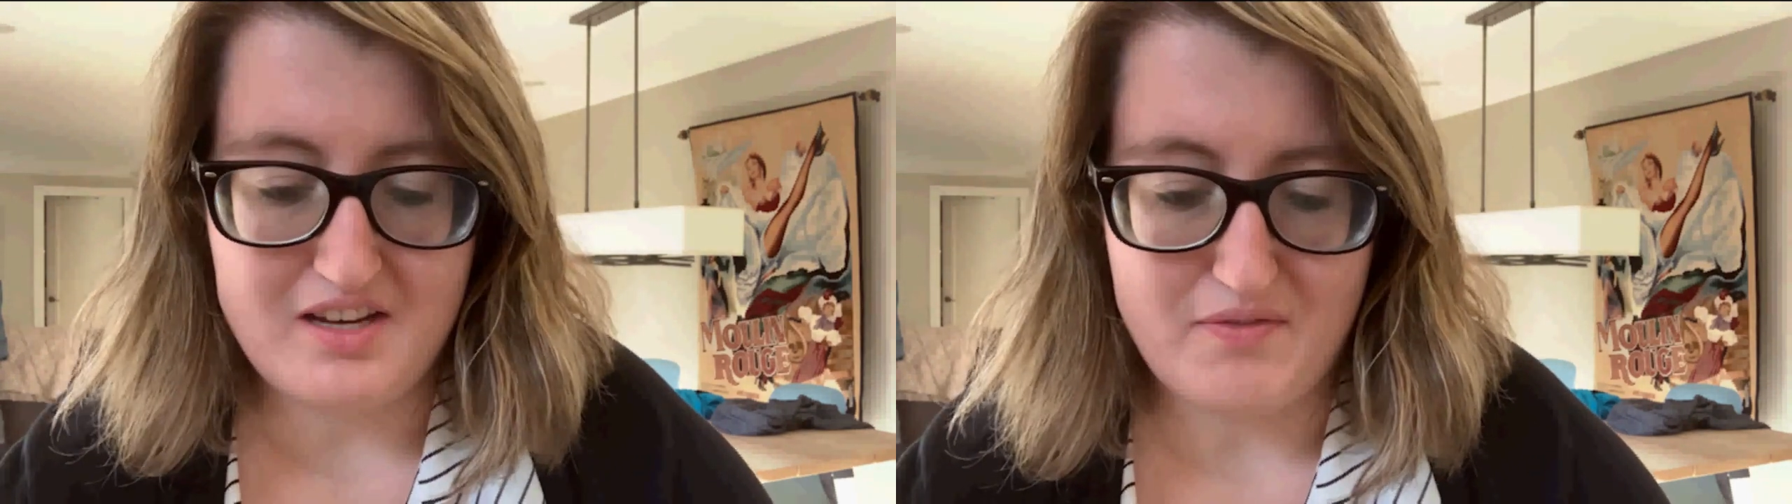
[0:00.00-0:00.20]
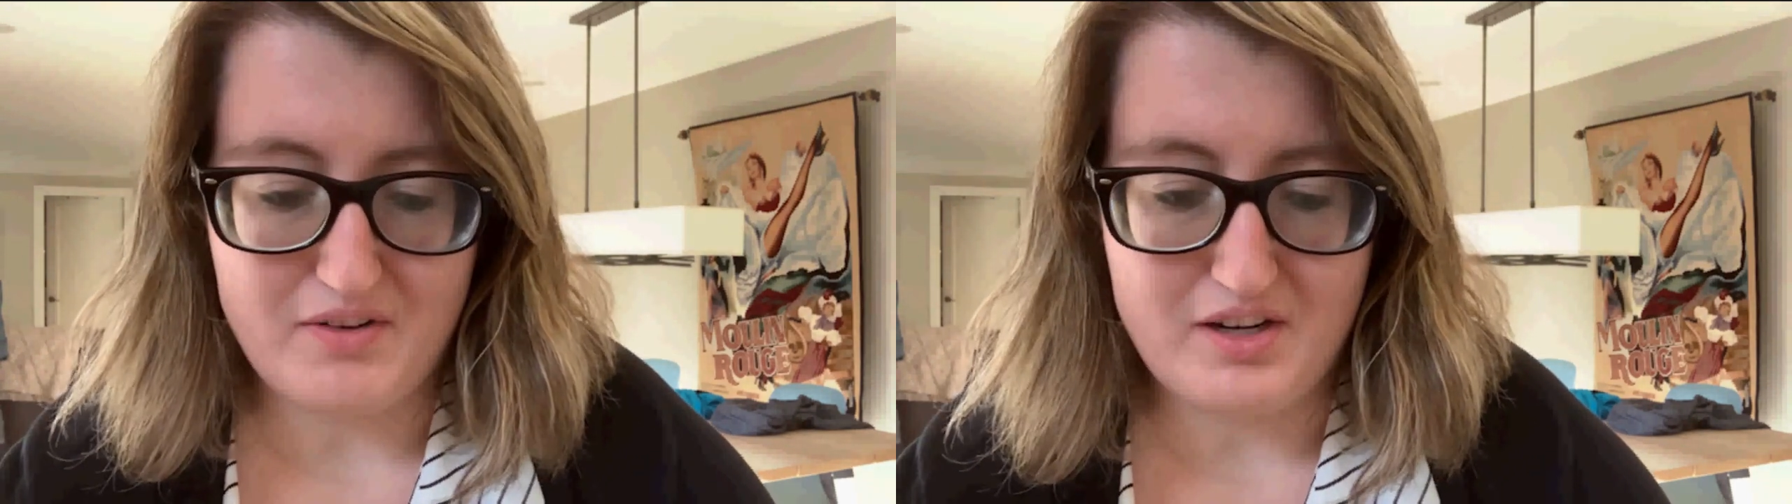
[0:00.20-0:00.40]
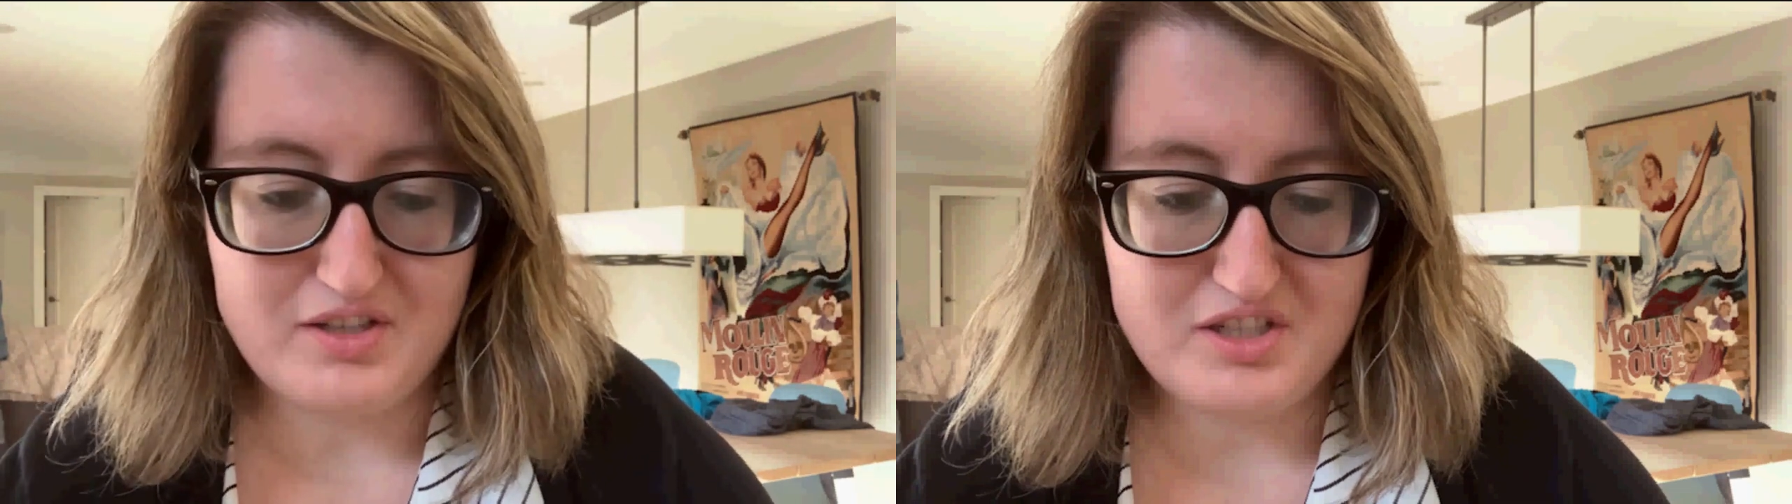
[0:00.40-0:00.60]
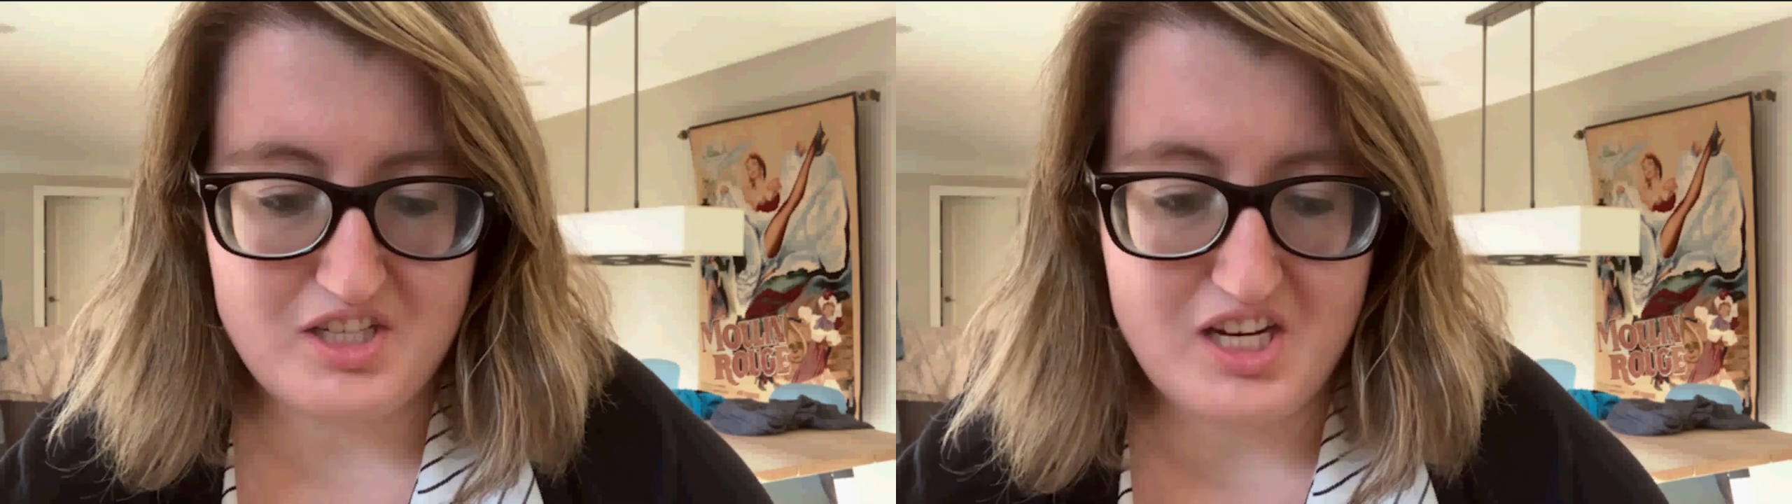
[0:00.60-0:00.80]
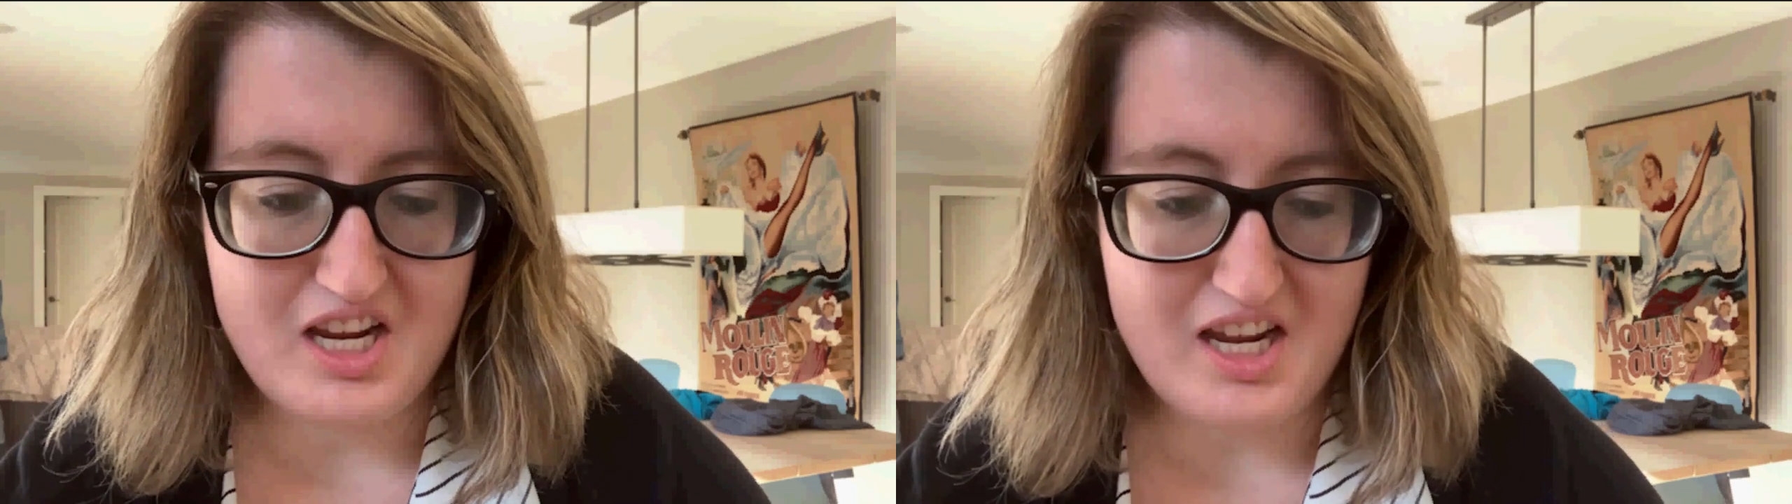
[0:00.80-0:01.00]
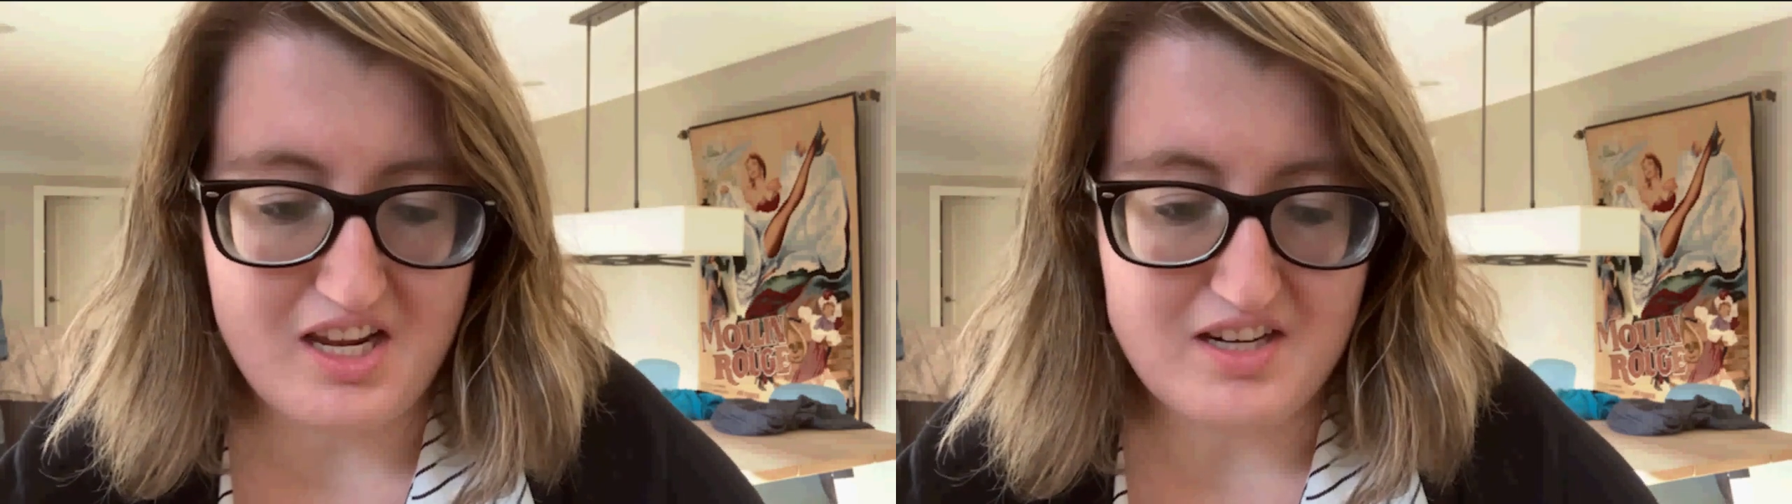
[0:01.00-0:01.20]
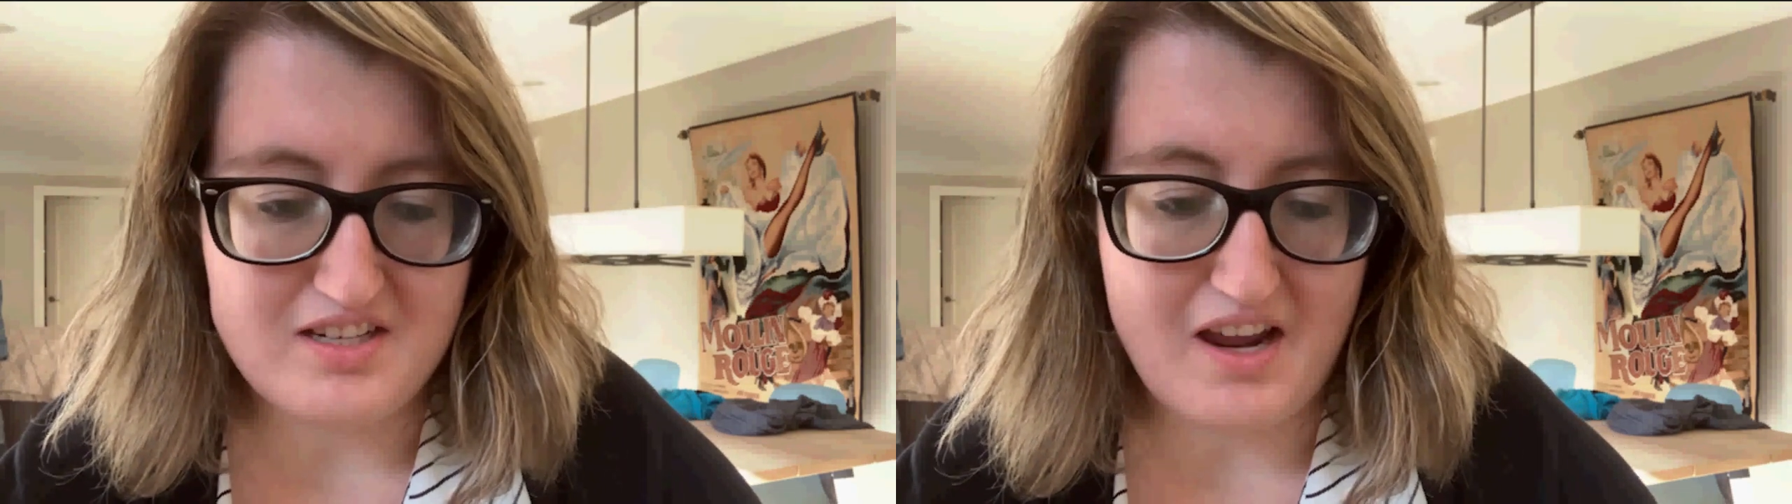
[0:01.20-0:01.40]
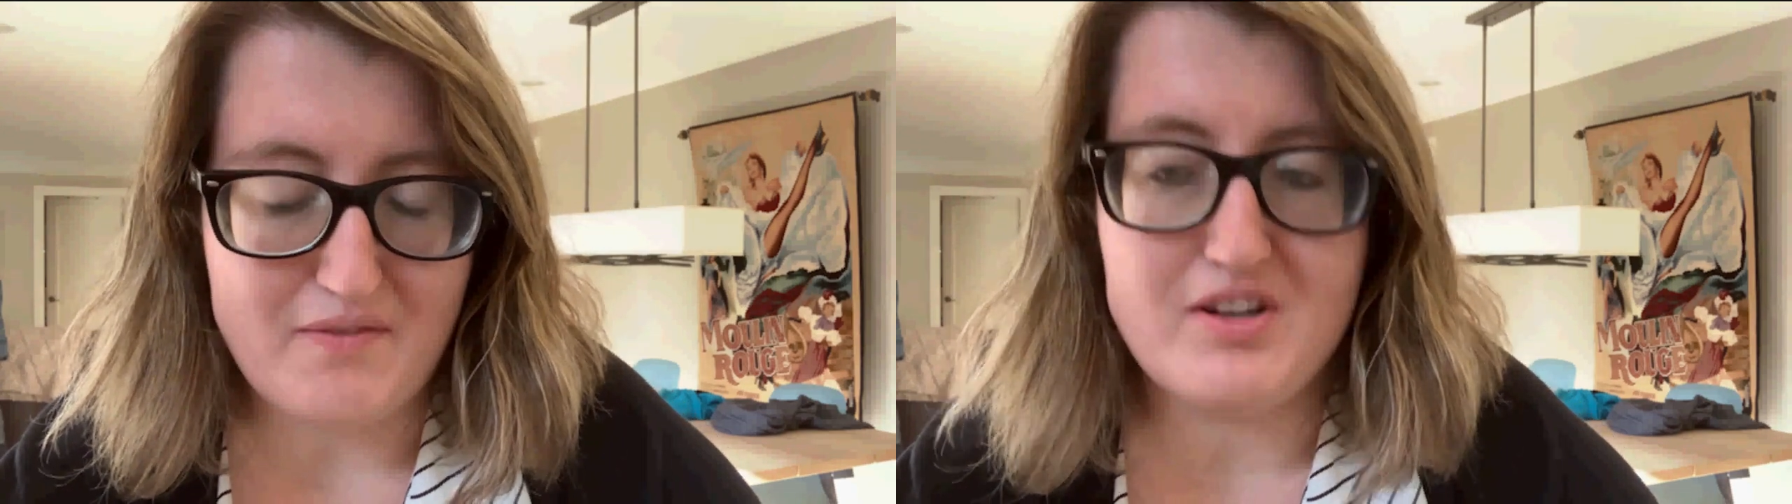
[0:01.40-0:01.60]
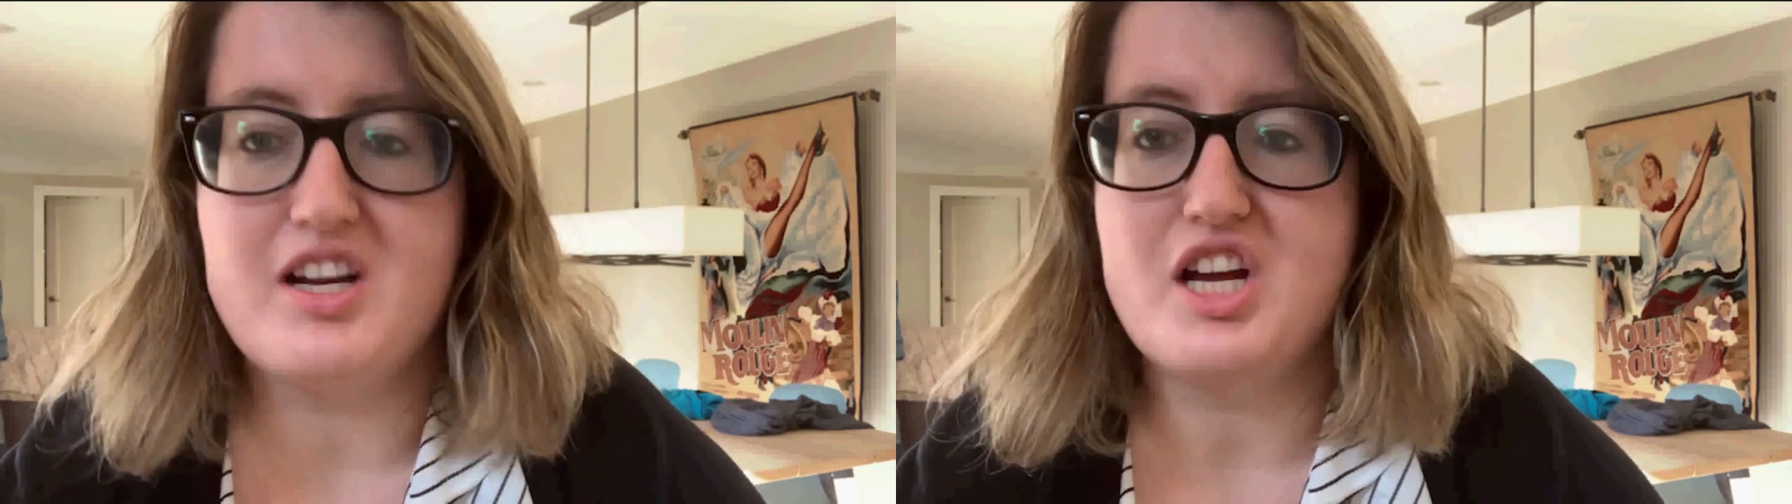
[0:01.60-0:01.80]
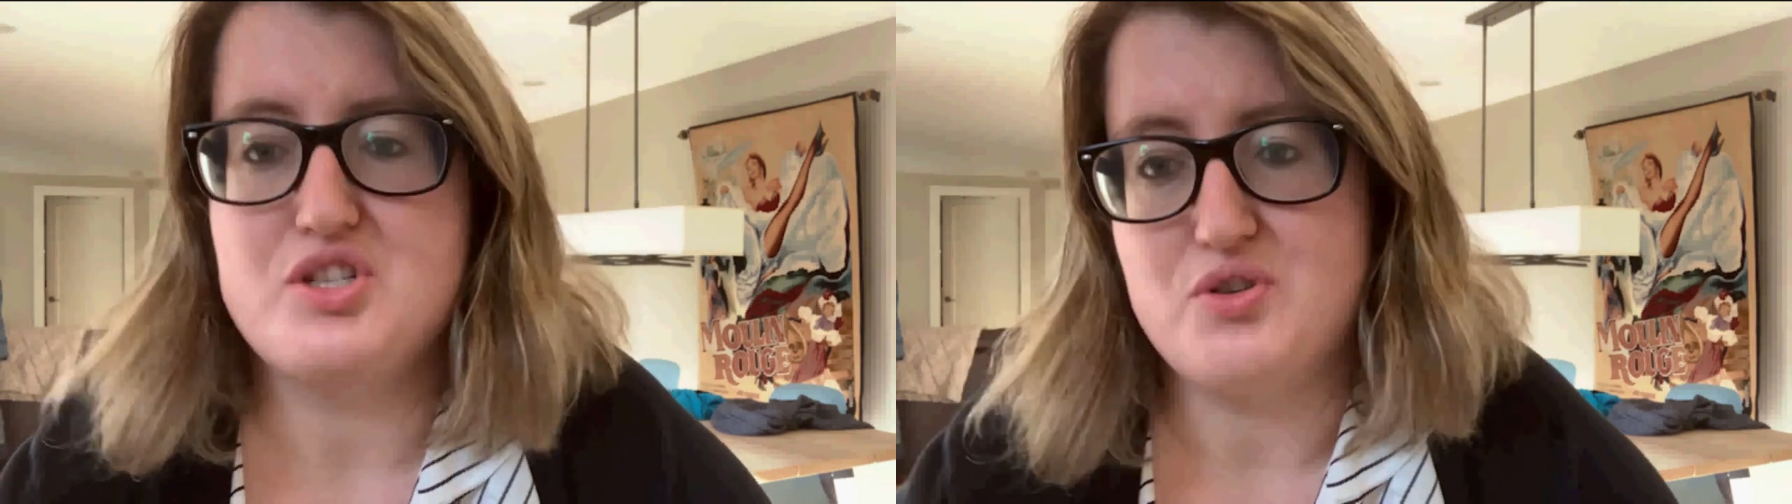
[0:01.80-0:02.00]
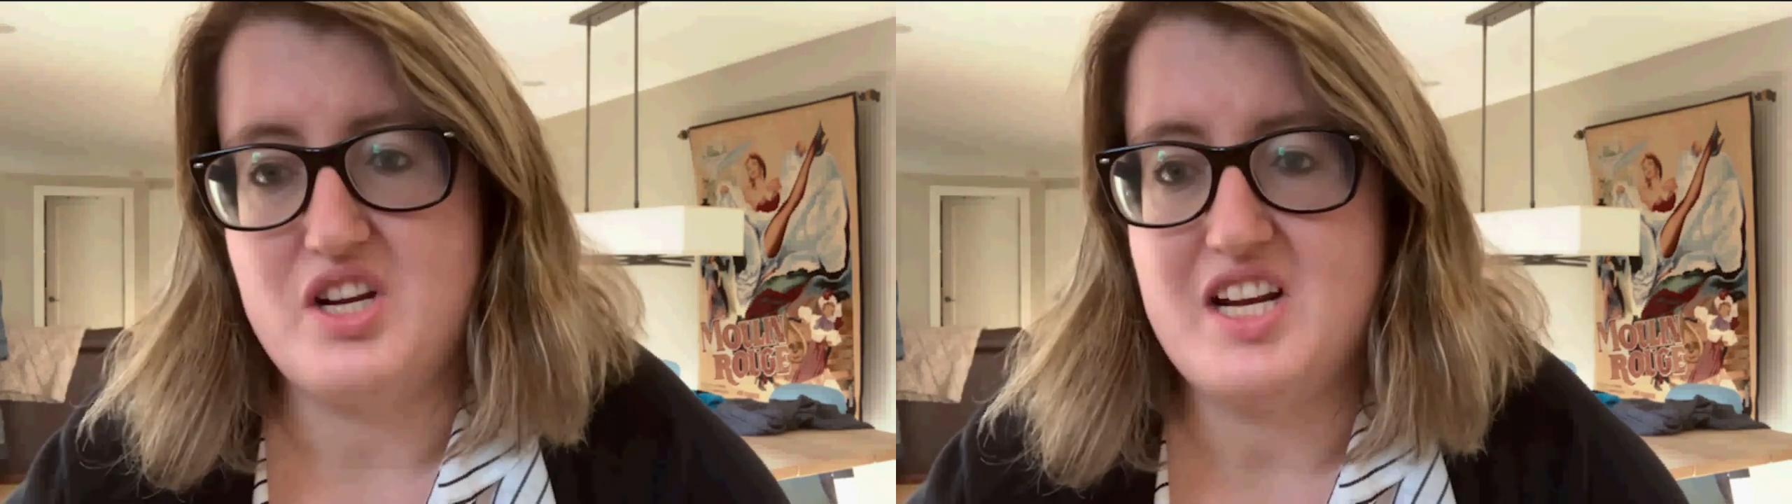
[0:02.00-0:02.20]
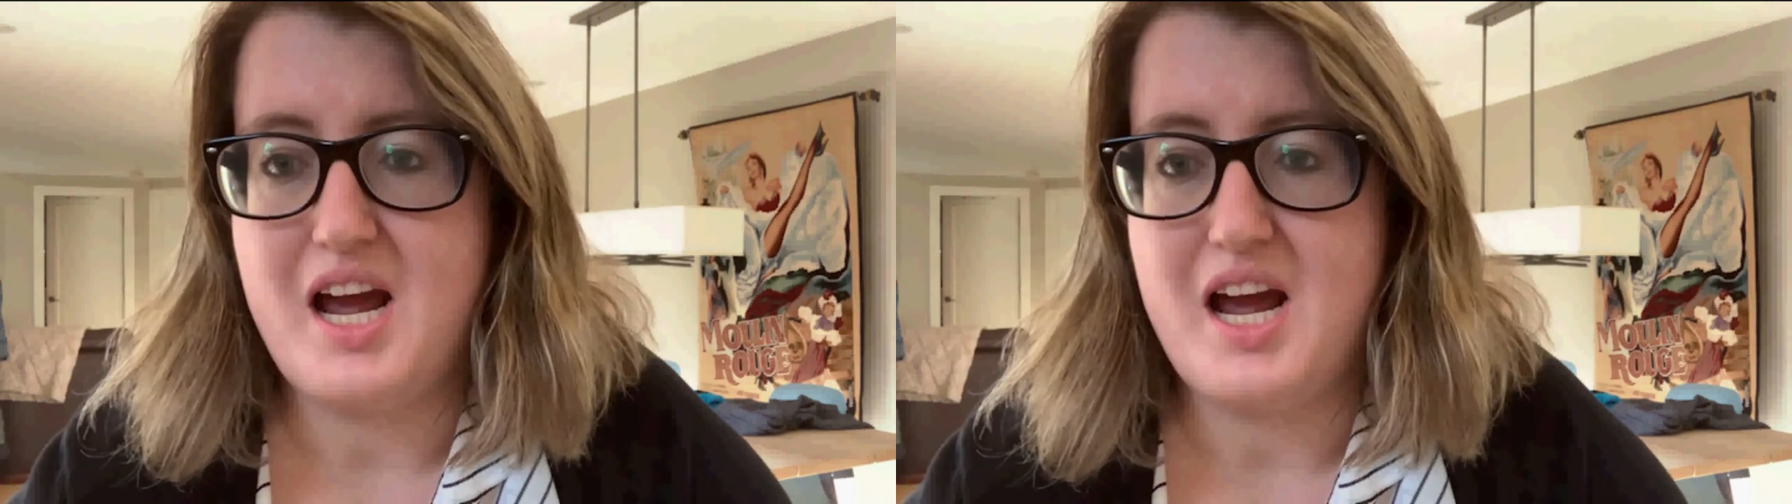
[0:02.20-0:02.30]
different in every country,